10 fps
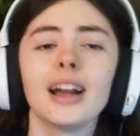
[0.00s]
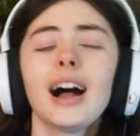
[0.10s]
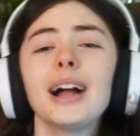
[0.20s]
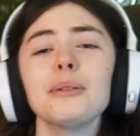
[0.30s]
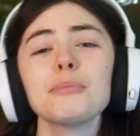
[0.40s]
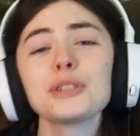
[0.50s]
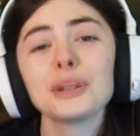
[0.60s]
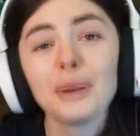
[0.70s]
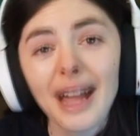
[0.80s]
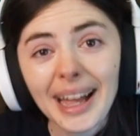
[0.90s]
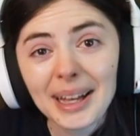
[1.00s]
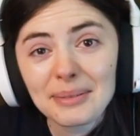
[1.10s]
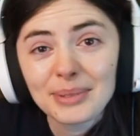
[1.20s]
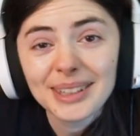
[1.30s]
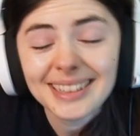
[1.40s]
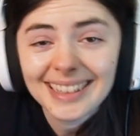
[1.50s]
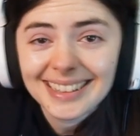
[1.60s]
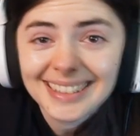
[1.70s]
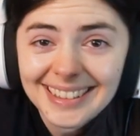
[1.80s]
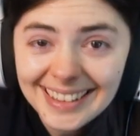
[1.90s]
I'm so happy they
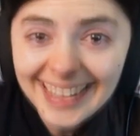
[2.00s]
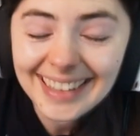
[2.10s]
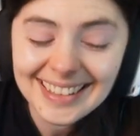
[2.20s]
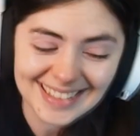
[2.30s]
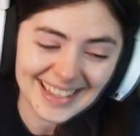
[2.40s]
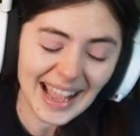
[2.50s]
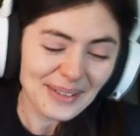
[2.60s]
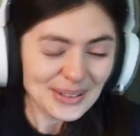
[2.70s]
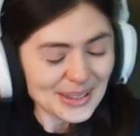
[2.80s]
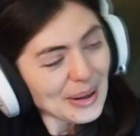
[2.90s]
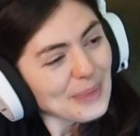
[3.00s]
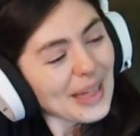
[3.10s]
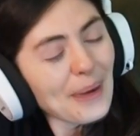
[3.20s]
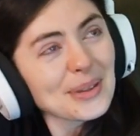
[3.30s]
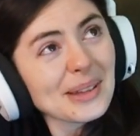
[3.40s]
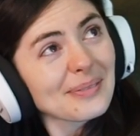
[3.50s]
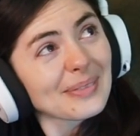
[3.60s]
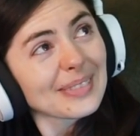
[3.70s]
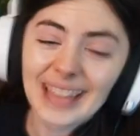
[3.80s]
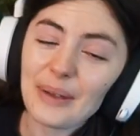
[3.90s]
did that. That
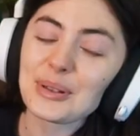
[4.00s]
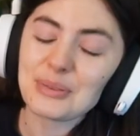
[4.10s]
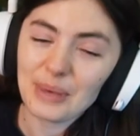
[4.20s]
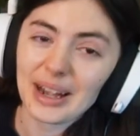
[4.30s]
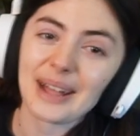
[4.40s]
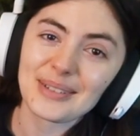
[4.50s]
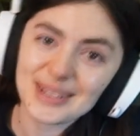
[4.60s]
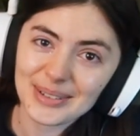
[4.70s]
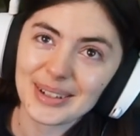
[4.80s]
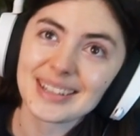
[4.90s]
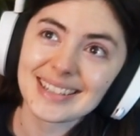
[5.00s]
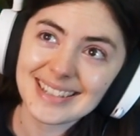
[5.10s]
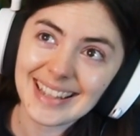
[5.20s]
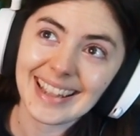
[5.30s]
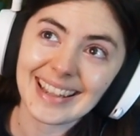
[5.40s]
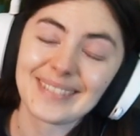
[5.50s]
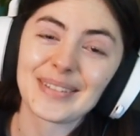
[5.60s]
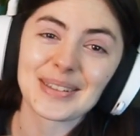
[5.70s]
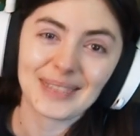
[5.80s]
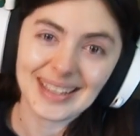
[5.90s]
was what I was going to say
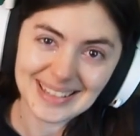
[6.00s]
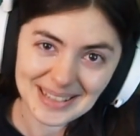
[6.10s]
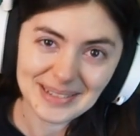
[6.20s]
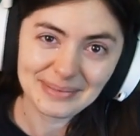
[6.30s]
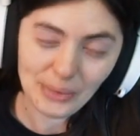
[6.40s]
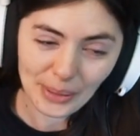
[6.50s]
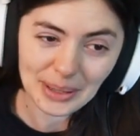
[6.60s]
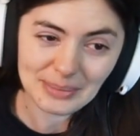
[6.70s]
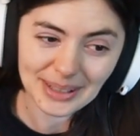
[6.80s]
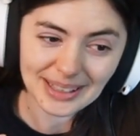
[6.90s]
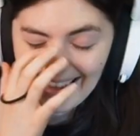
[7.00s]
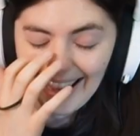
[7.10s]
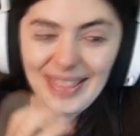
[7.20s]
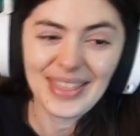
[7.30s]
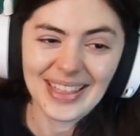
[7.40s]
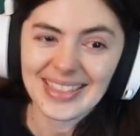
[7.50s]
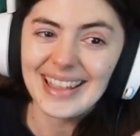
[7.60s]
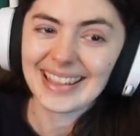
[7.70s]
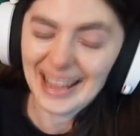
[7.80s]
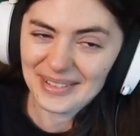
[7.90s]
was my disappointment, and then
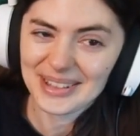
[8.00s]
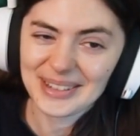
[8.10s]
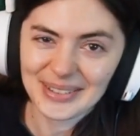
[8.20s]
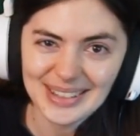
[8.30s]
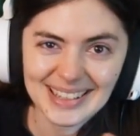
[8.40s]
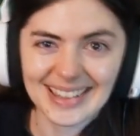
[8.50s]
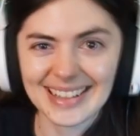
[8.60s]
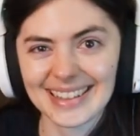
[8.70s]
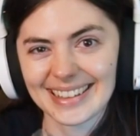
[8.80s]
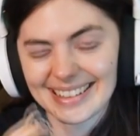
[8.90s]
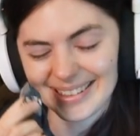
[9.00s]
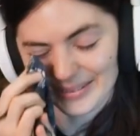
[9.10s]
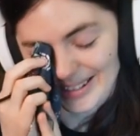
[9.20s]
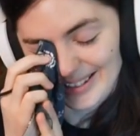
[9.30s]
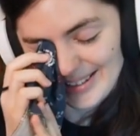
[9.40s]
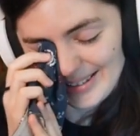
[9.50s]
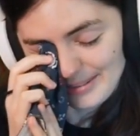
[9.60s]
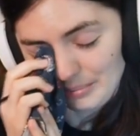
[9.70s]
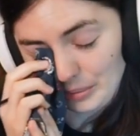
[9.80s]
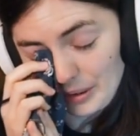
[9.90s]
they gave it to us in the end, which
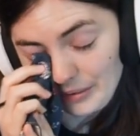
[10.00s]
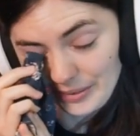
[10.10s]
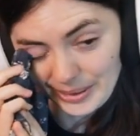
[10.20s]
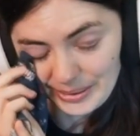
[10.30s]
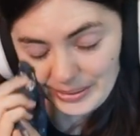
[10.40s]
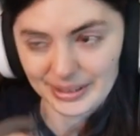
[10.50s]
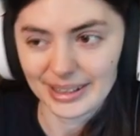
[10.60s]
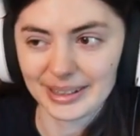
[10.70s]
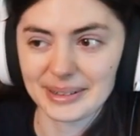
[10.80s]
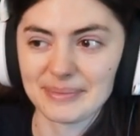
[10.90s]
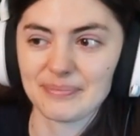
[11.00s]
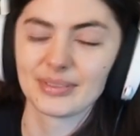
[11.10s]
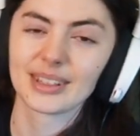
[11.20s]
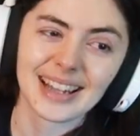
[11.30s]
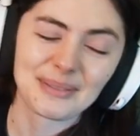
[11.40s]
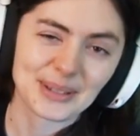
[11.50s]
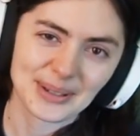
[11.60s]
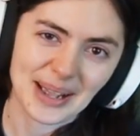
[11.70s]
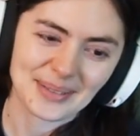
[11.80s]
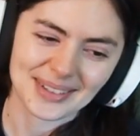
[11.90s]
bravo. I'm so
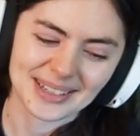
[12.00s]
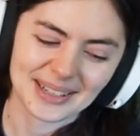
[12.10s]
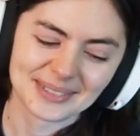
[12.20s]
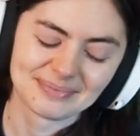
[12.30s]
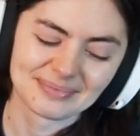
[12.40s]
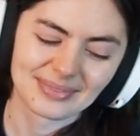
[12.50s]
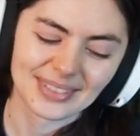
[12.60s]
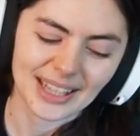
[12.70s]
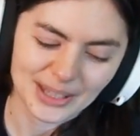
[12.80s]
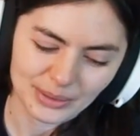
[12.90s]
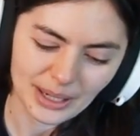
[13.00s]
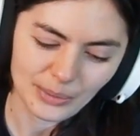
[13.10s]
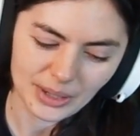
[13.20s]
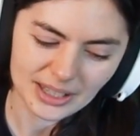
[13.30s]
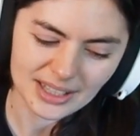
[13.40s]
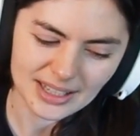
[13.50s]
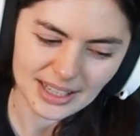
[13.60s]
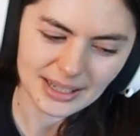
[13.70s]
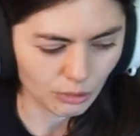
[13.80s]
happy now. That's what I wanted to see.